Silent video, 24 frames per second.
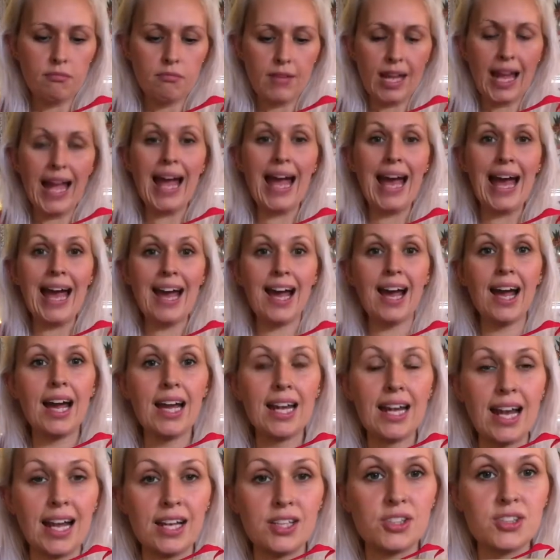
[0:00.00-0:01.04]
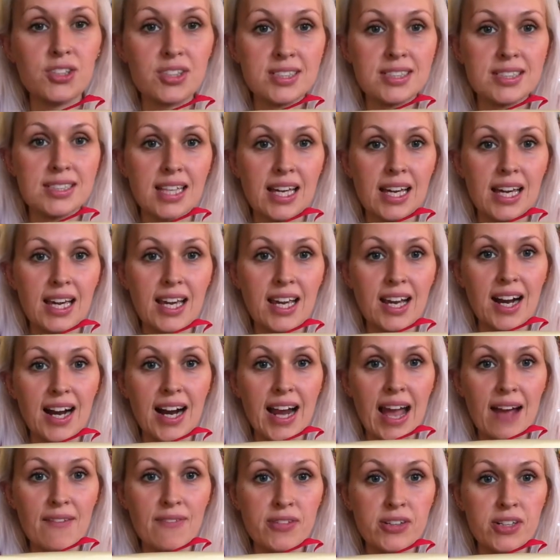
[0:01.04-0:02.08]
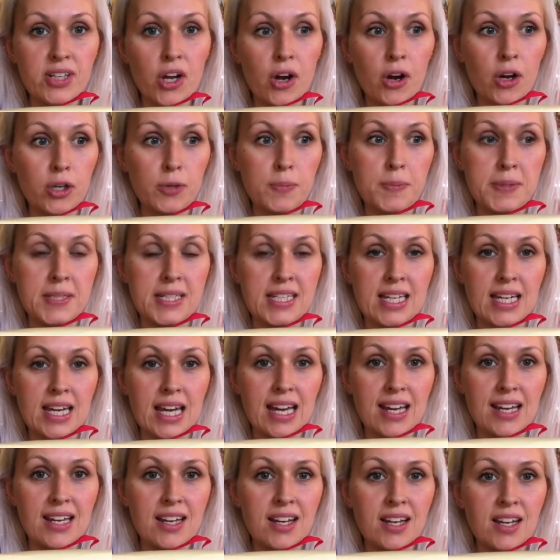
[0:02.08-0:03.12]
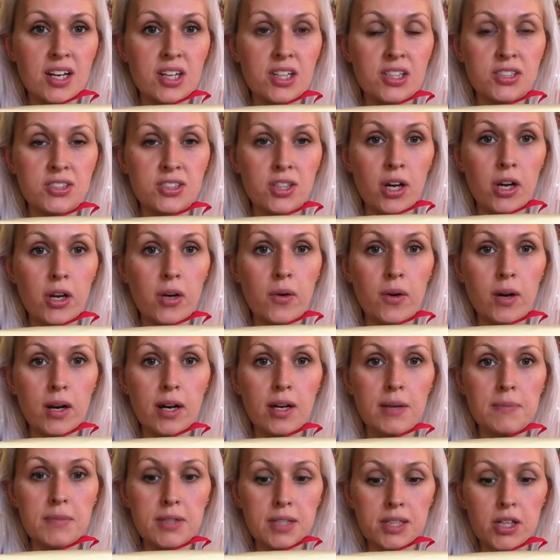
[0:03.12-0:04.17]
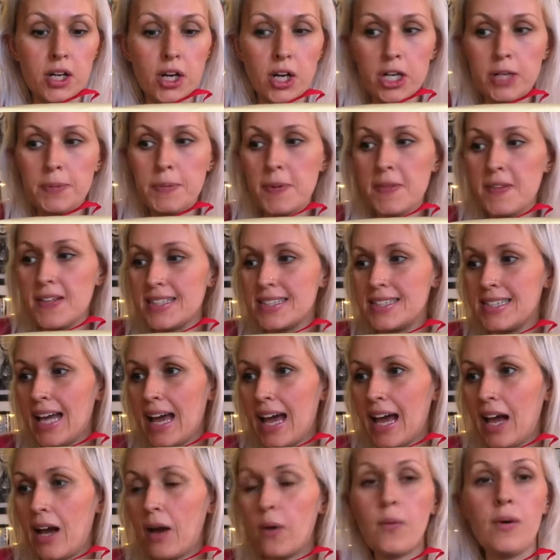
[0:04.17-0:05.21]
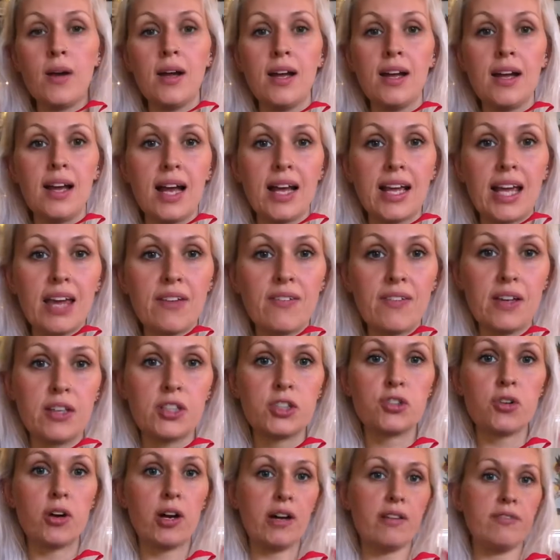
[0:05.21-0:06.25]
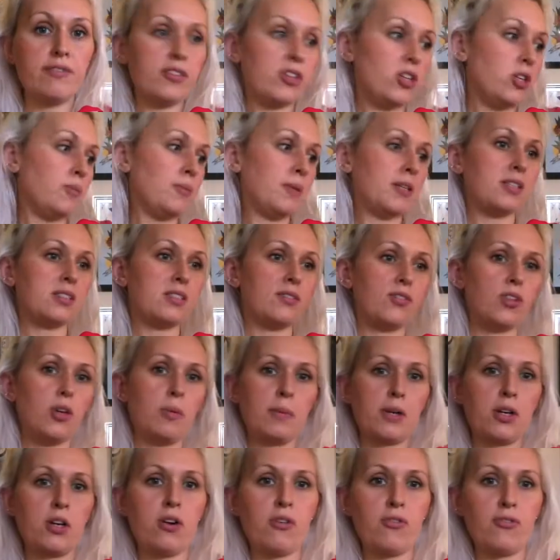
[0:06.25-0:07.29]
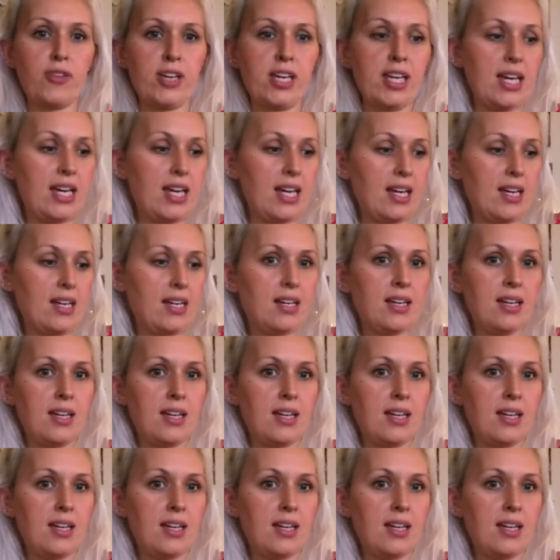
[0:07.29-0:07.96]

and as you can see I haven't opened it yet, so I'm going to open this now and give it a try for you because I've got my coffee here,